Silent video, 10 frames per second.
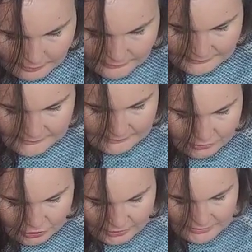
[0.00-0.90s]
as
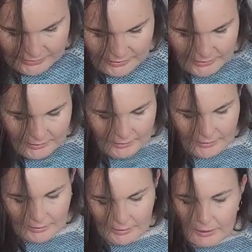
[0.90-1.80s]
in just,
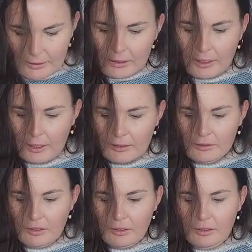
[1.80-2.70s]
and
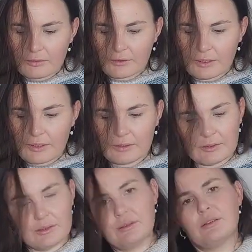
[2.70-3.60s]
I've added